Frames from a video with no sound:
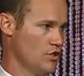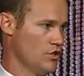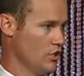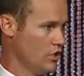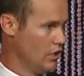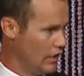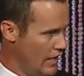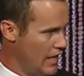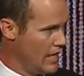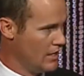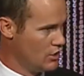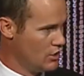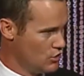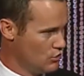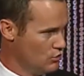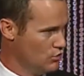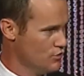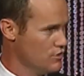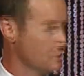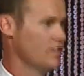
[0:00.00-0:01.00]
So to Leanne and
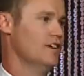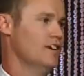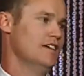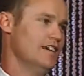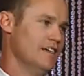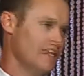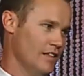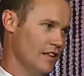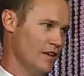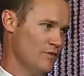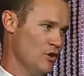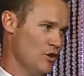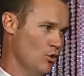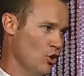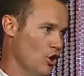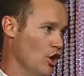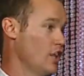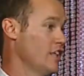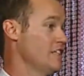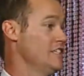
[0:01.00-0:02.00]
Jules, love your
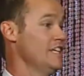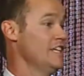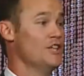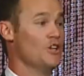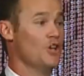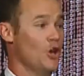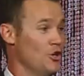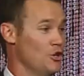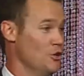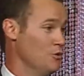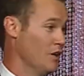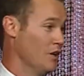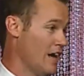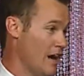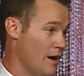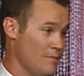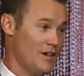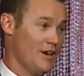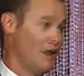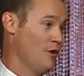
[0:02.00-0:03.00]
work. Didn't know you were
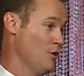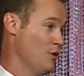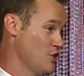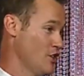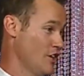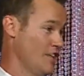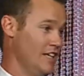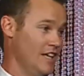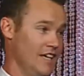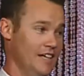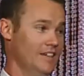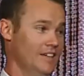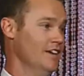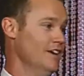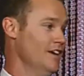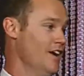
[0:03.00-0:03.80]
coming. I wish I did.